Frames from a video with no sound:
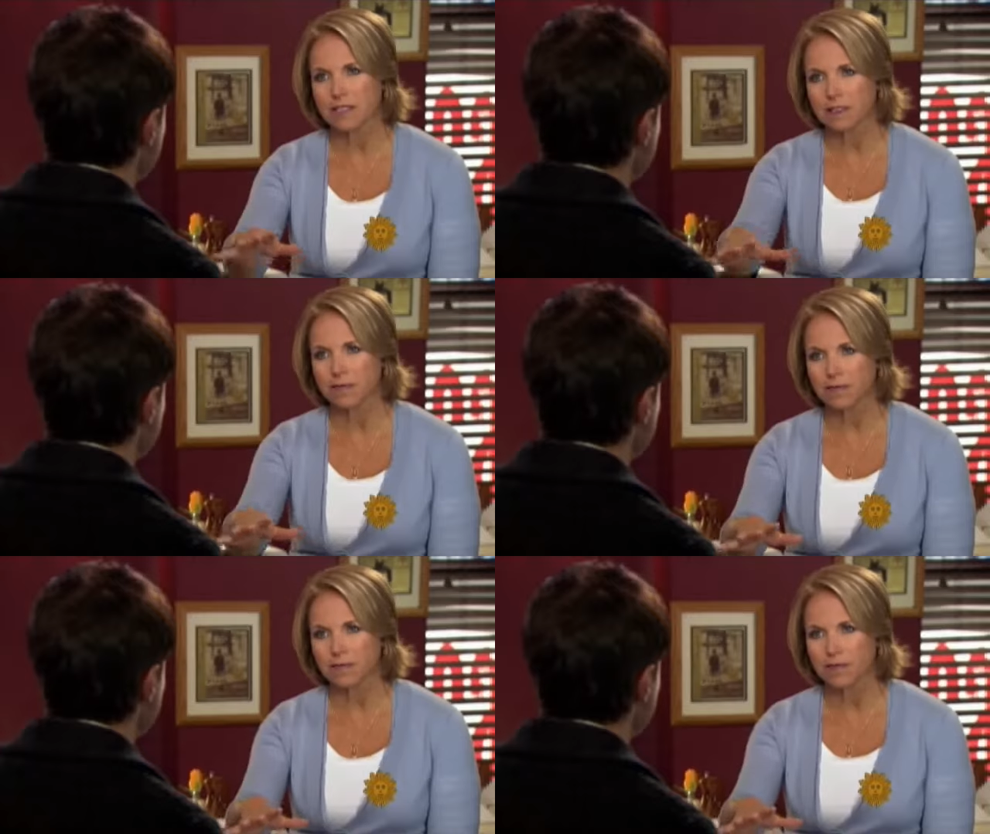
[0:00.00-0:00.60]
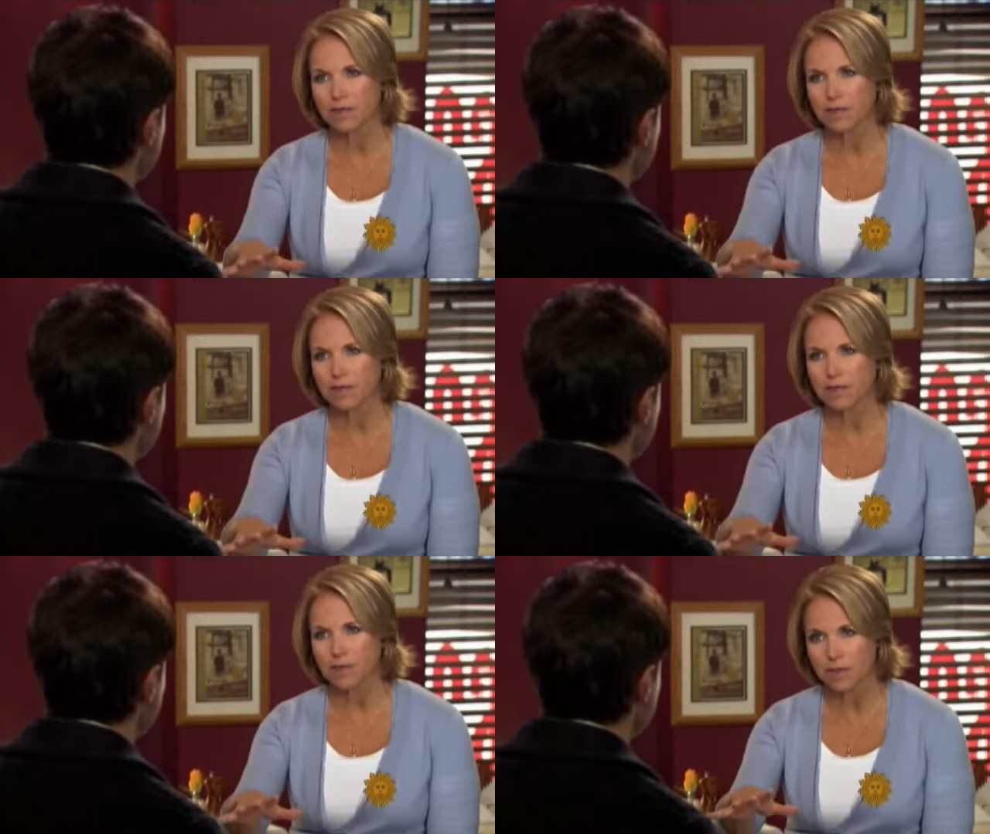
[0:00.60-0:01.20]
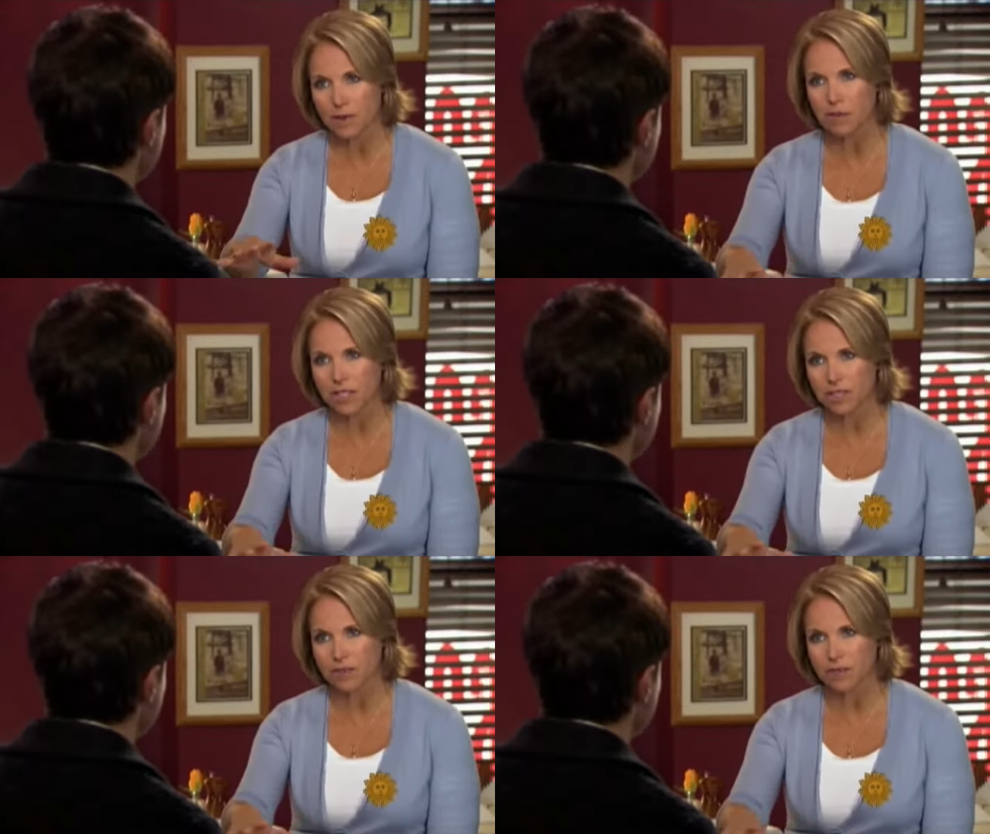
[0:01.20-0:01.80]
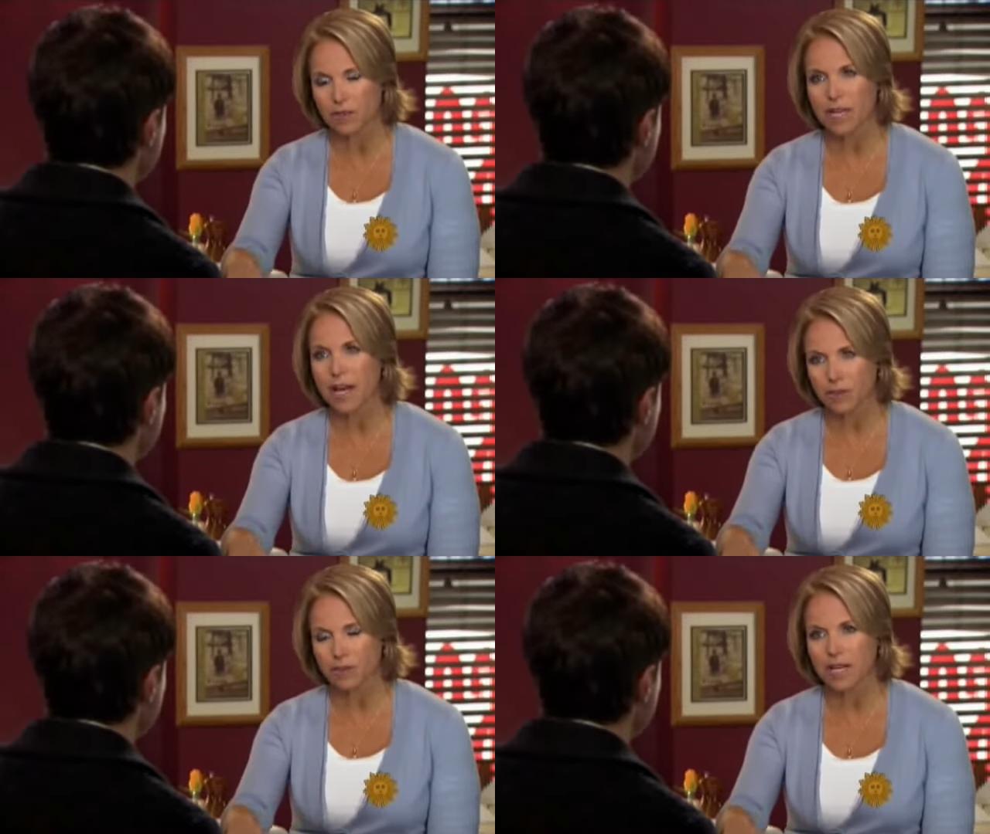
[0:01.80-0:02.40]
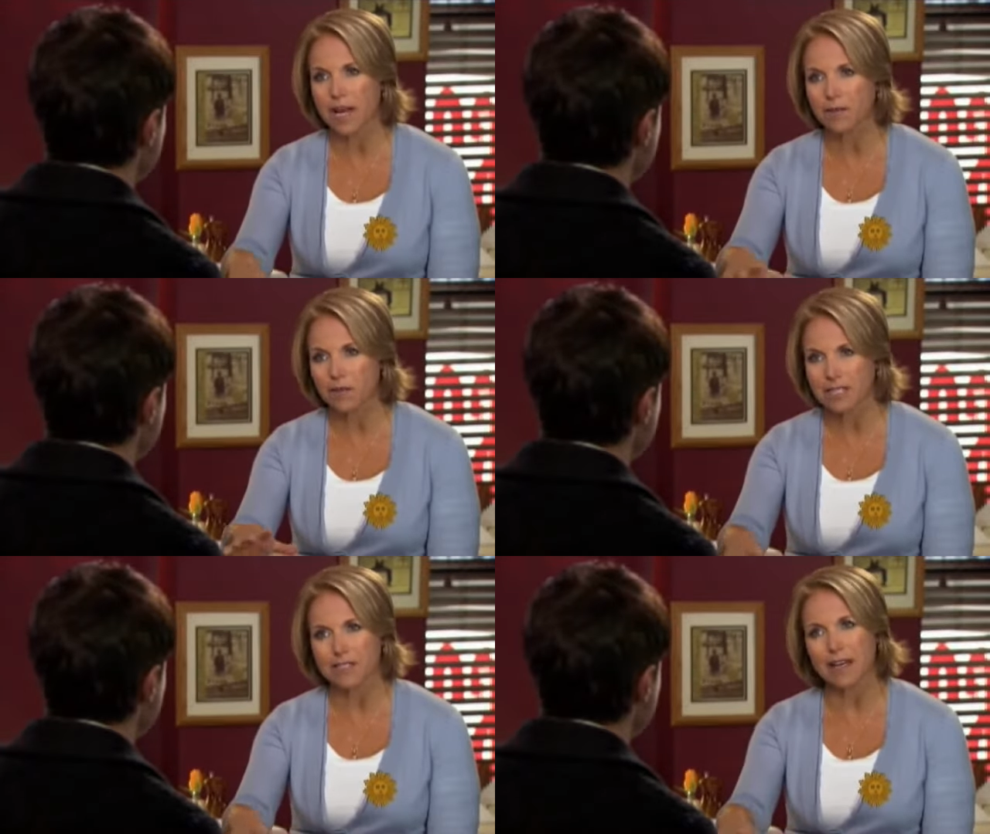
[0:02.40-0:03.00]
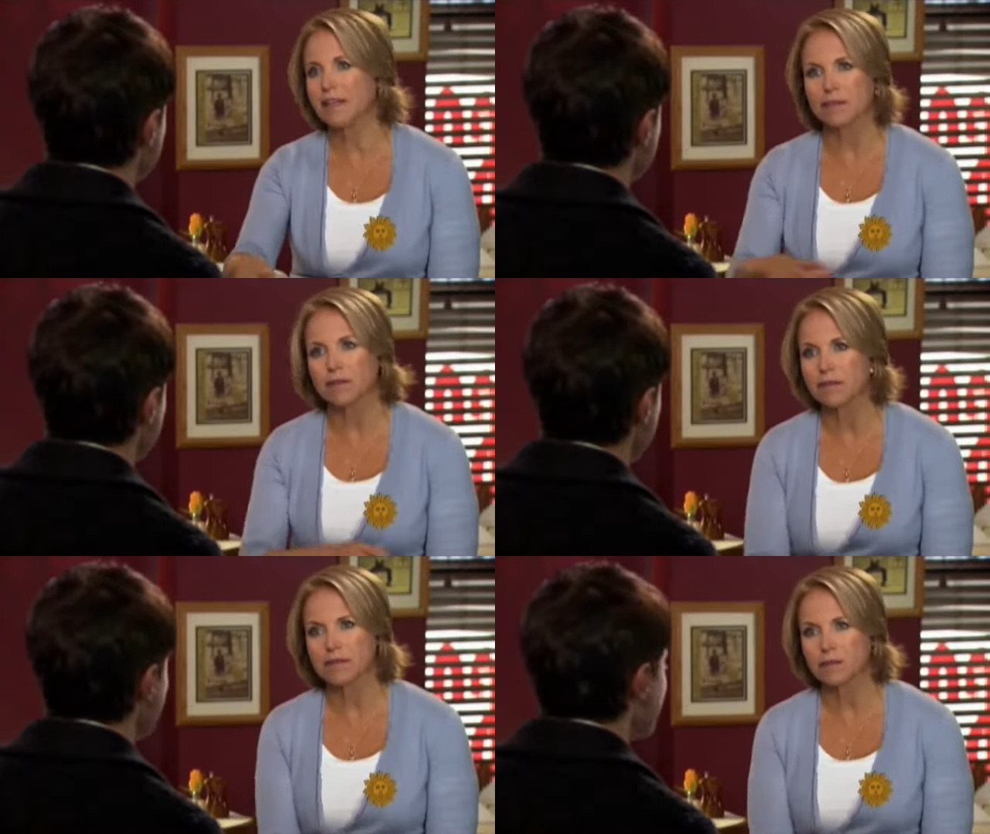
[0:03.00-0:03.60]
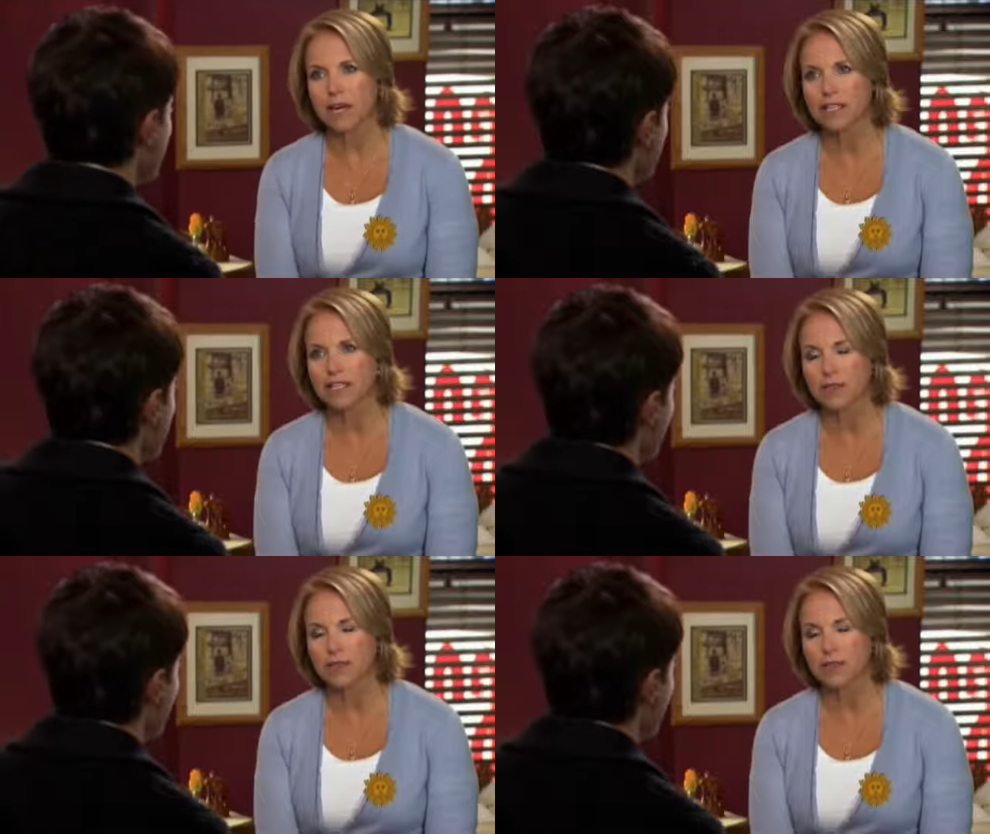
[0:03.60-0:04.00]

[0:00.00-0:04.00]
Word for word: Because of so much of your time being taken by these